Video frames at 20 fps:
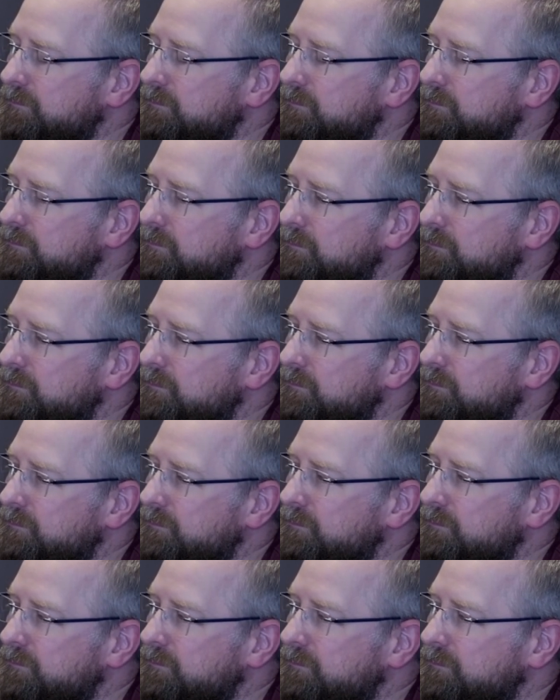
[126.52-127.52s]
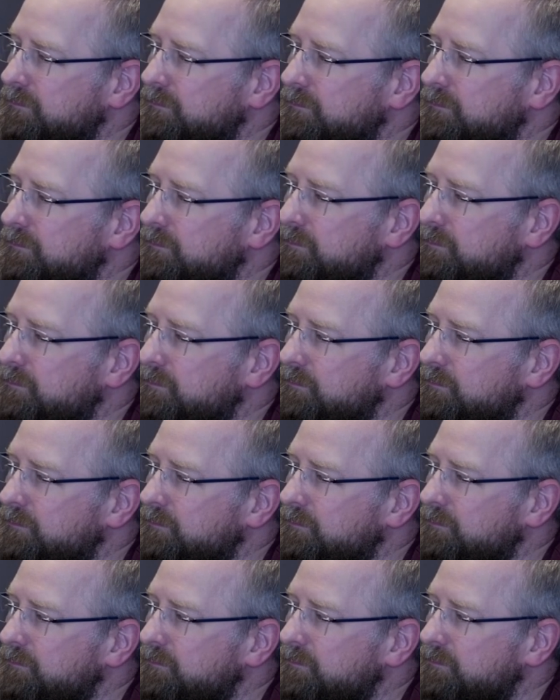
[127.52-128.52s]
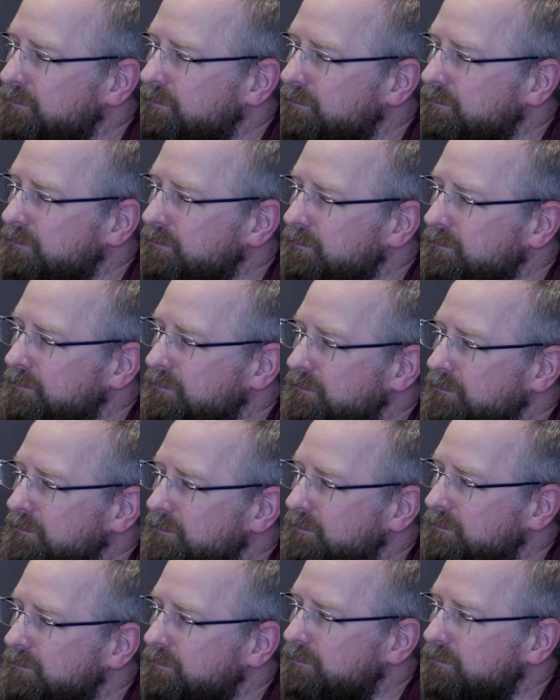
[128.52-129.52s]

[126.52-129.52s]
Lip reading: This person isn't speaking.